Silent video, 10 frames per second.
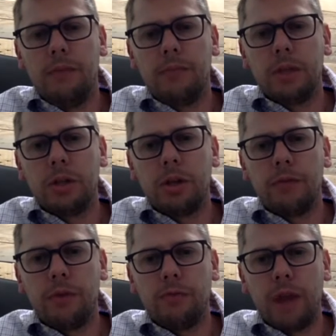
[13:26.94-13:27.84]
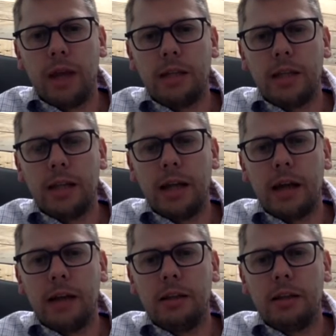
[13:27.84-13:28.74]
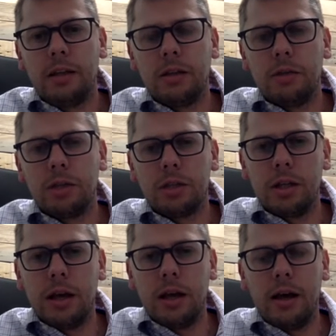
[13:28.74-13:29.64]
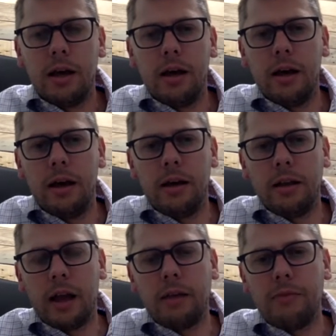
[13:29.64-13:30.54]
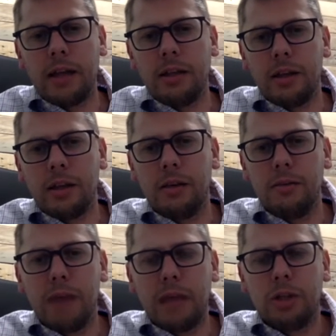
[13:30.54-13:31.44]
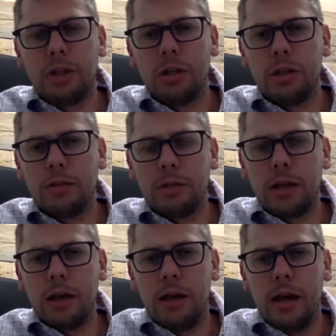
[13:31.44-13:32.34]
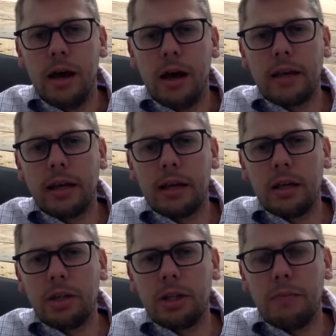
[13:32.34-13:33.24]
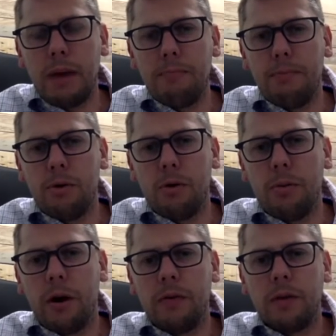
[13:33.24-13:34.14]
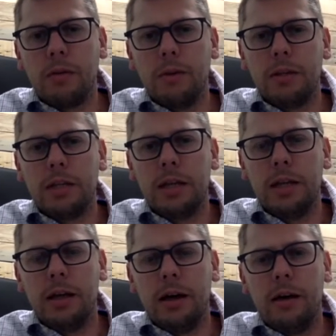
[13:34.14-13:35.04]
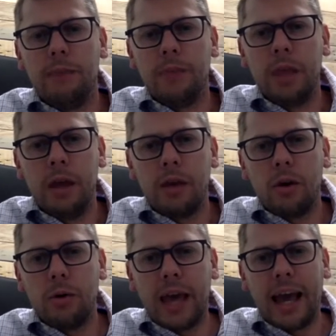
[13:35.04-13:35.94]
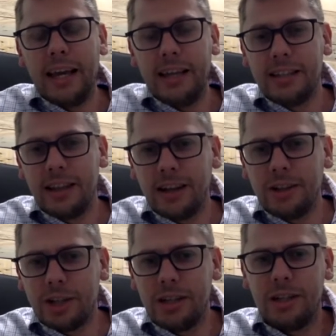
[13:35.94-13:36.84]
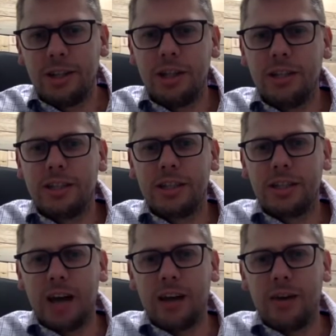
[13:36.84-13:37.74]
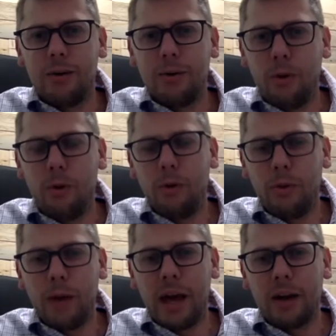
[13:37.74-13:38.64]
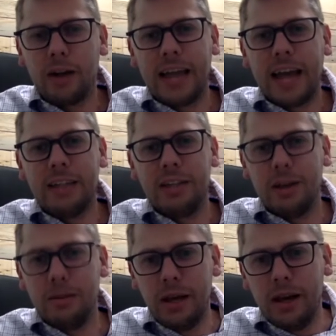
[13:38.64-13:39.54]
sort of fundraising, and there was like an event that you mentioned. There was I think she's a member or part of the community called Kate, and she's cycled all the way on a tandem,